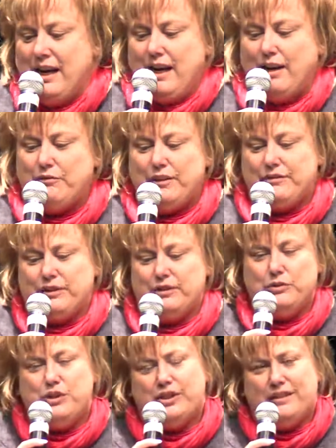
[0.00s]
a
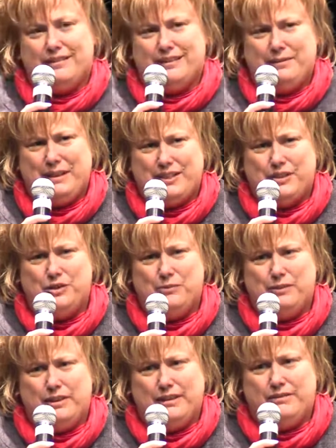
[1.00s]
revolution, because I do
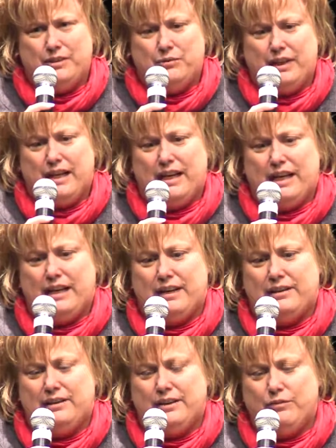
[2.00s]
believe that we are
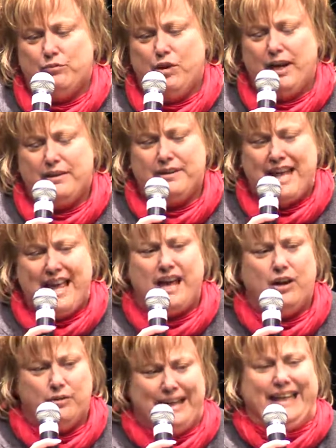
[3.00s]
right
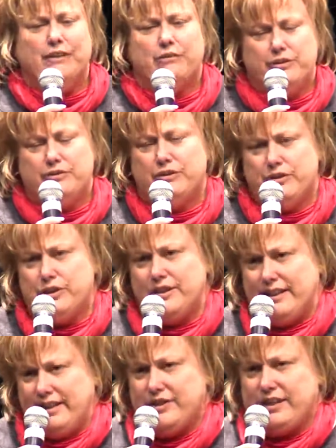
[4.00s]
now in a revolution
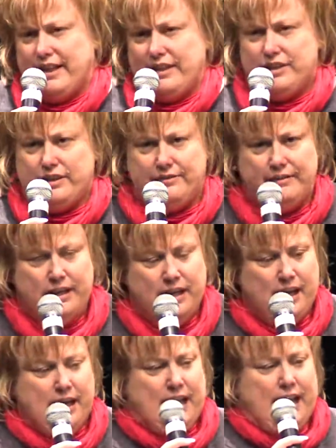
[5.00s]
in education.
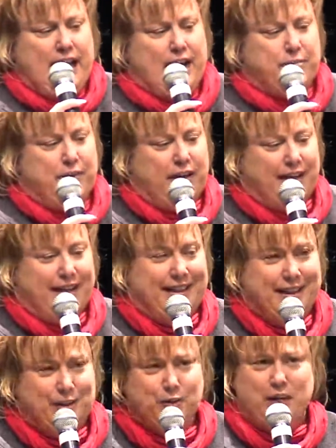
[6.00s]
And by
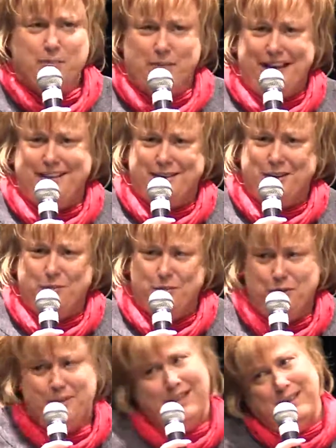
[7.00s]
looking back a
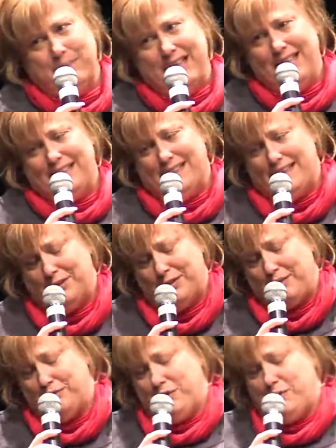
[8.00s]
little bit and
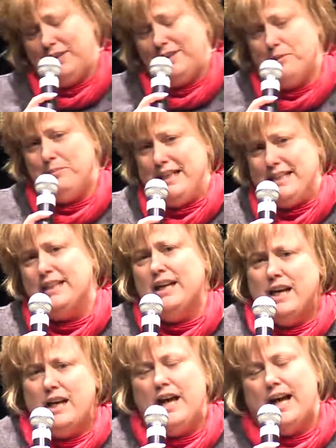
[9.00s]
looking forward a little bit,
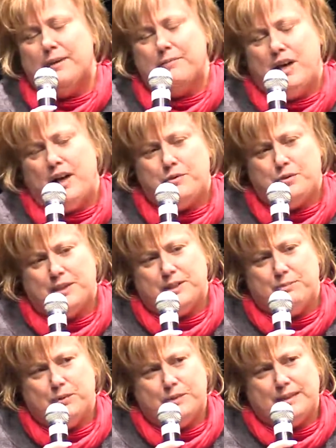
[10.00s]
I hope to
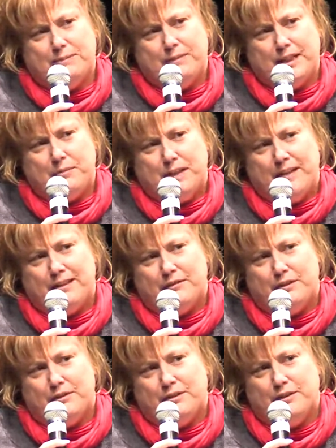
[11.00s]
explore something about that
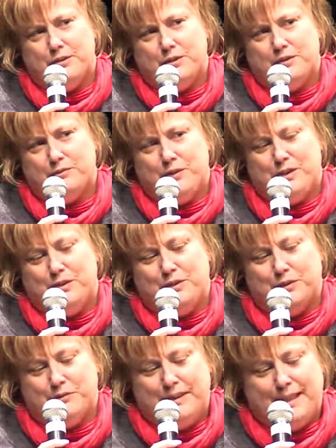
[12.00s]
revolution with
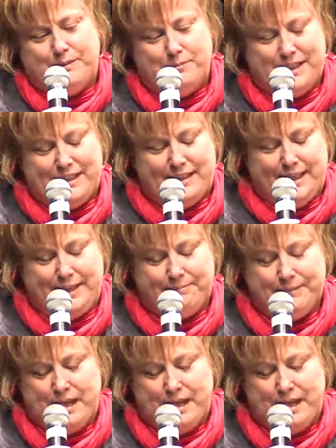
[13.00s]
you today.